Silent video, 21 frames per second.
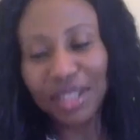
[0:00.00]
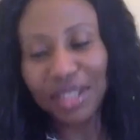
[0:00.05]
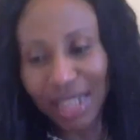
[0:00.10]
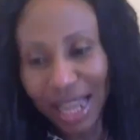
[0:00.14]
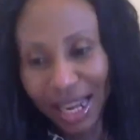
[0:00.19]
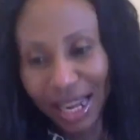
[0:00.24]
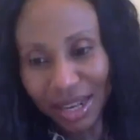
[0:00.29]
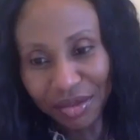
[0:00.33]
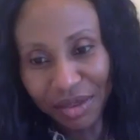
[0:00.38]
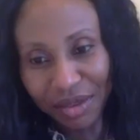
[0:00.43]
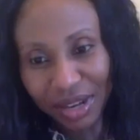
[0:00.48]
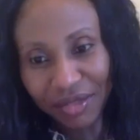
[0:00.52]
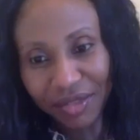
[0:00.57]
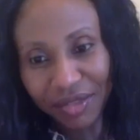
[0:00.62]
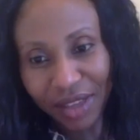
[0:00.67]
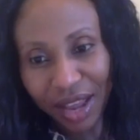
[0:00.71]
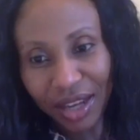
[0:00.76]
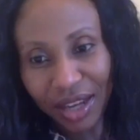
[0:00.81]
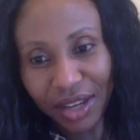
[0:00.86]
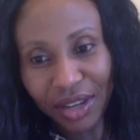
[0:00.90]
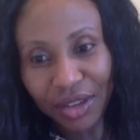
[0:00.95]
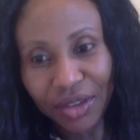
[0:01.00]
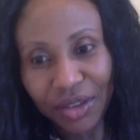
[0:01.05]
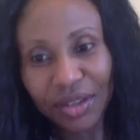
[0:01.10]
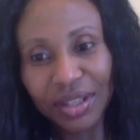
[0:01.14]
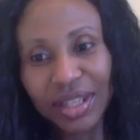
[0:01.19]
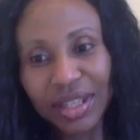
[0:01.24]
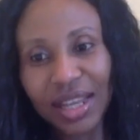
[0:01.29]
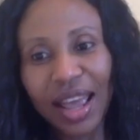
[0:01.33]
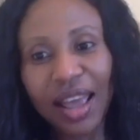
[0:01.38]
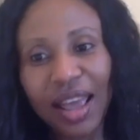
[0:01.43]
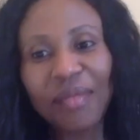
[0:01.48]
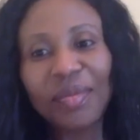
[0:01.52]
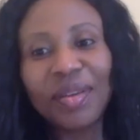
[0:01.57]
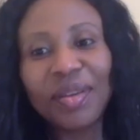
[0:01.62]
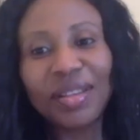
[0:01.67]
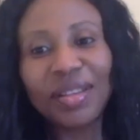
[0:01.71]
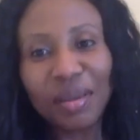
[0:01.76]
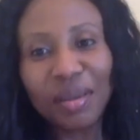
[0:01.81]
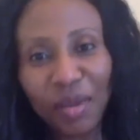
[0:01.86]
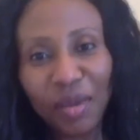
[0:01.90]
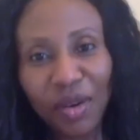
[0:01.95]
had it revalued
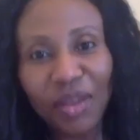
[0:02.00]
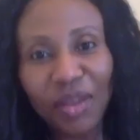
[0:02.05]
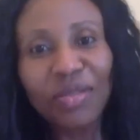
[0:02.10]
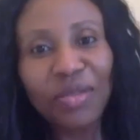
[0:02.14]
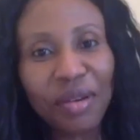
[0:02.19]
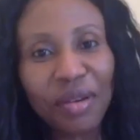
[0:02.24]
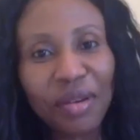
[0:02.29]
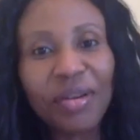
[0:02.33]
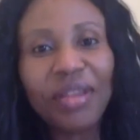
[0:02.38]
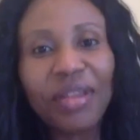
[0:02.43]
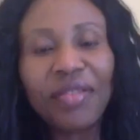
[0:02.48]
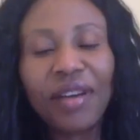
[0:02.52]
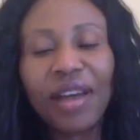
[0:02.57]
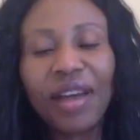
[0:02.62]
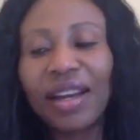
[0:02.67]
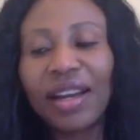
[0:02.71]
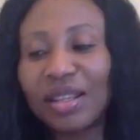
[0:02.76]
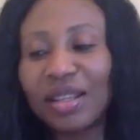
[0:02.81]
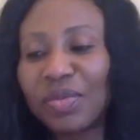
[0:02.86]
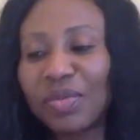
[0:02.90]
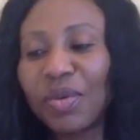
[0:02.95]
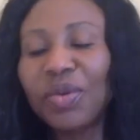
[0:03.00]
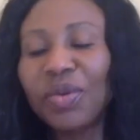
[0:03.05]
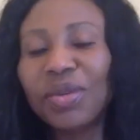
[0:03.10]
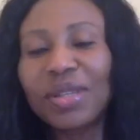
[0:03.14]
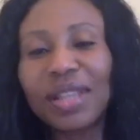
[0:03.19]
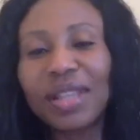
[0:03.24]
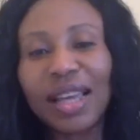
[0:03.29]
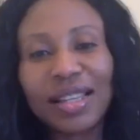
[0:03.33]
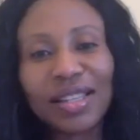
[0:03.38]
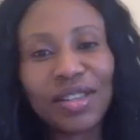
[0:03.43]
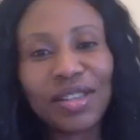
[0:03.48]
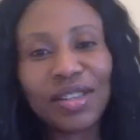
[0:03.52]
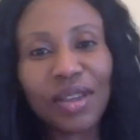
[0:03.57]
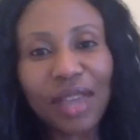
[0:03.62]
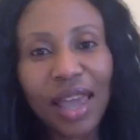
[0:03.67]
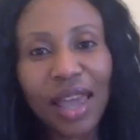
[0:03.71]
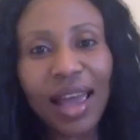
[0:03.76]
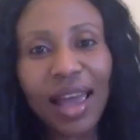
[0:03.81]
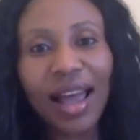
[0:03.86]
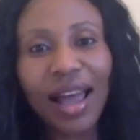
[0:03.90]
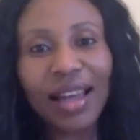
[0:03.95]
because I'm going through a refinance process. So
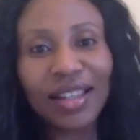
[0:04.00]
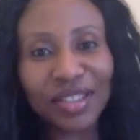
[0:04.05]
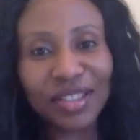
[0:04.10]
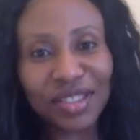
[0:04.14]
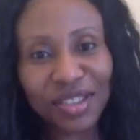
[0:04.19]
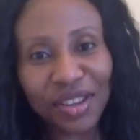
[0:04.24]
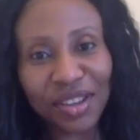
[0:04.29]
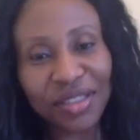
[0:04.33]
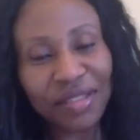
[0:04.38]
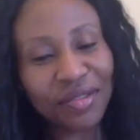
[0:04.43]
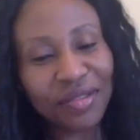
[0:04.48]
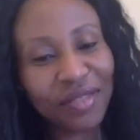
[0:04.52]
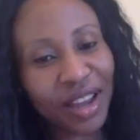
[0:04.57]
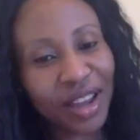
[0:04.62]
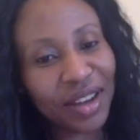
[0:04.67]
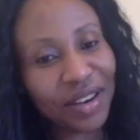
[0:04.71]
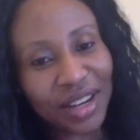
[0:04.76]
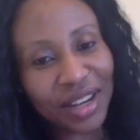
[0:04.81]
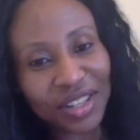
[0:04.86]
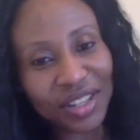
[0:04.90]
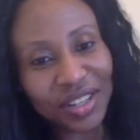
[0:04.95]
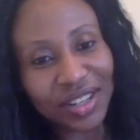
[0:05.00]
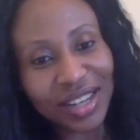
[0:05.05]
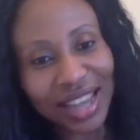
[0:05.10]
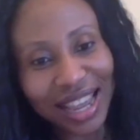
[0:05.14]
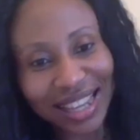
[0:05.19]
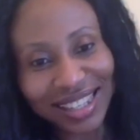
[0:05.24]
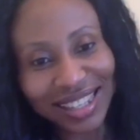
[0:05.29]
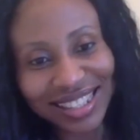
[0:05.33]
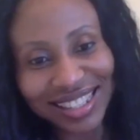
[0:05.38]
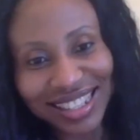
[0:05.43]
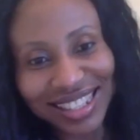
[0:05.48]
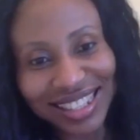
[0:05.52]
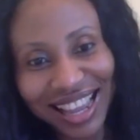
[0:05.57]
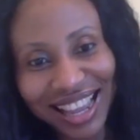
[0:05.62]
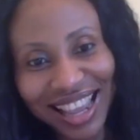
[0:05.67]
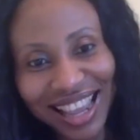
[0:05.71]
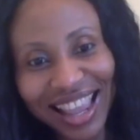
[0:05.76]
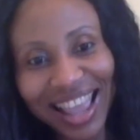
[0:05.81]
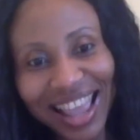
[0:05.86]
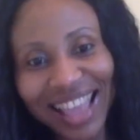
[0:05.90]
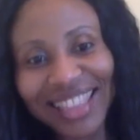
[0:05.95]
yeah, I just got the valuation
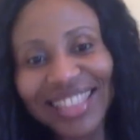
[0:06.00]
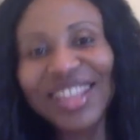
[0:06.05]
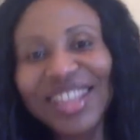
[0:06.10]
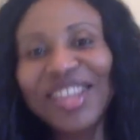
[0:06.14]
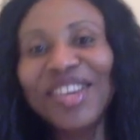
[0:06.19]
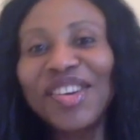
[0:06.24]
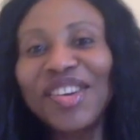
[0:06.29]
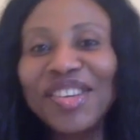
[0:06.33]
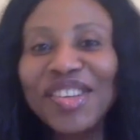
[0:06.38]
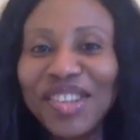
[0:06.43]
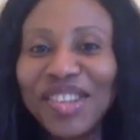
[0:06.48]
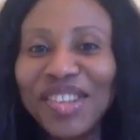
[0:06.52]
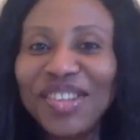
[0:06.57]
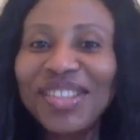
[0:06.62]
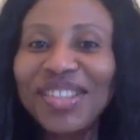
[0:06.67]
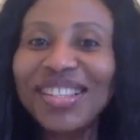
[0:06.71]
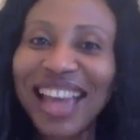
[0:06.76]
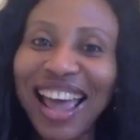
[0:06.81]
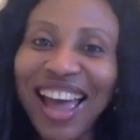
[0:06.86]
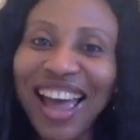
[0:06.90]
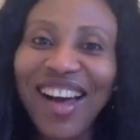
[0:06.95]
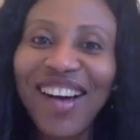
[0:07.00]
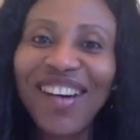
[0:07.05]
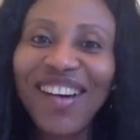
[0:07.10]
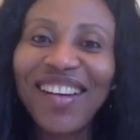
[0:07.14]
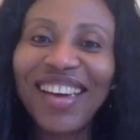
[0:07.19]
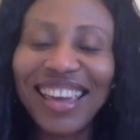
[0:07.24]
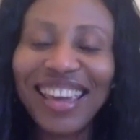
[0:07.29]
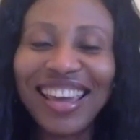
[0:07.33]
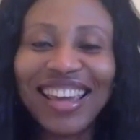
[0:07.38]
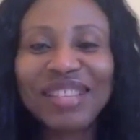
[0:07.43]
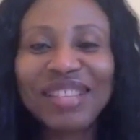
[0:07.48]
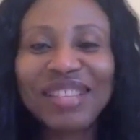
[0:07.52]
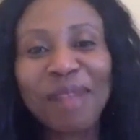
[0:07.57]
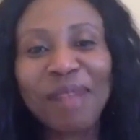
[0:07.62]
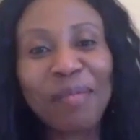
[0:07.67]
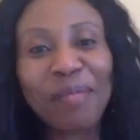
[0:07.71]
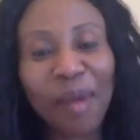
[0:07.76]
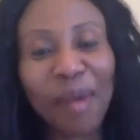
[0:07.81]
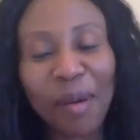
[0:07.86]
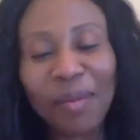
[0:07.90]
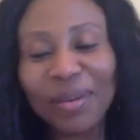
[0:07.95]
yesterday, and the good news now is
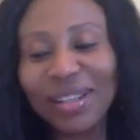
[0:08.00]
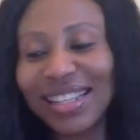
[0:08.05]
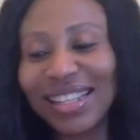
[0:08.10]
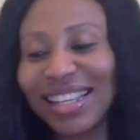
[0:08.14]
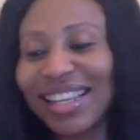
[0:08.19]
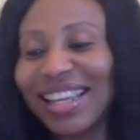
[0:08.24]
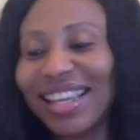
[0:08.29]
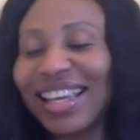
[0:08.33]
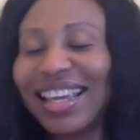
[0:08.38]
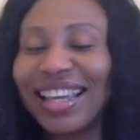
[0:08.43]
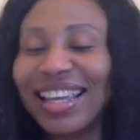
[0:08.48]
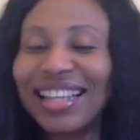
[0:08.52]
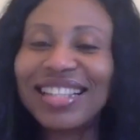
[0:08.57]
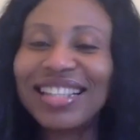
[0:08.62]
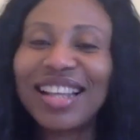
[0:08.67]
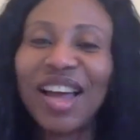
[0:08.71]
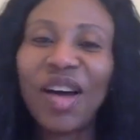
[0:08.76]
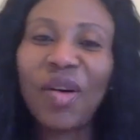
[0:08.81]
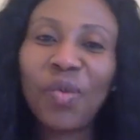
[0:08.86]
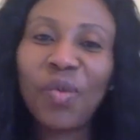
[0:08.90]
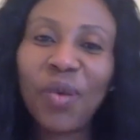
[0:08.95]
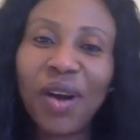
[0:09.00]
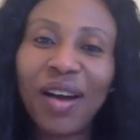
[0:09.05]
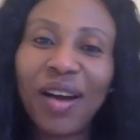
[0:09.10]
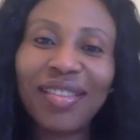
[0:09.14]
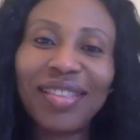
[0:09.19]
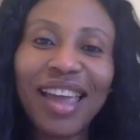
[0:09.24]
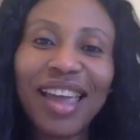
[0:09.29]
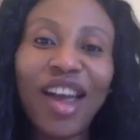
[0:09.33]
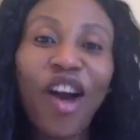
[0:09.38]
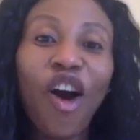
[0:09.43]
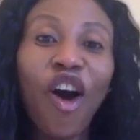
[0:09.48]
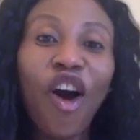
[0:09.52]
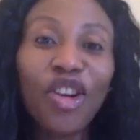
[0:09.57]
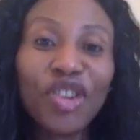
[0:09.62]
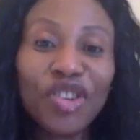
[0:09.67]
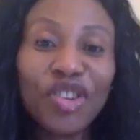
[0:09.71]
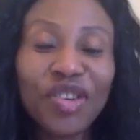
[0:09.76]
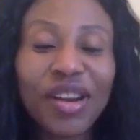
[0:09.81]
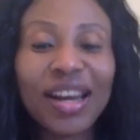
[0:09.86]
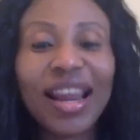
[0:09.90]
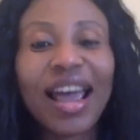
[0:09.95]
my property is now worth
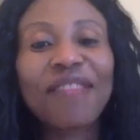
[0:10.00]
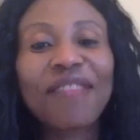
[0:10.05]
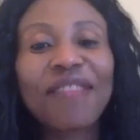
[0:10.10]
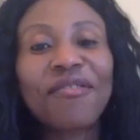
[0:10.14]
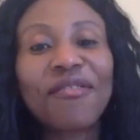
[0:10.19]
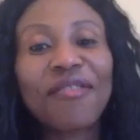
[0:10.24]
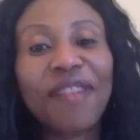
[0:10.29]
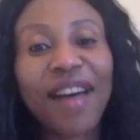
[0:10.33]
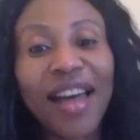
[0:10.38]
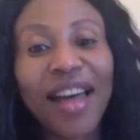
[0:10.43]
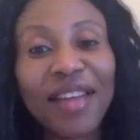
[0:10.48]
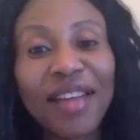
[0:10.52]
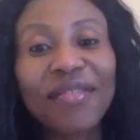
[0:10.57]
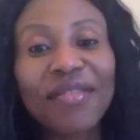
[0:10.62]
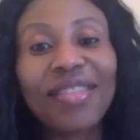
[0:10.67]
£105,000.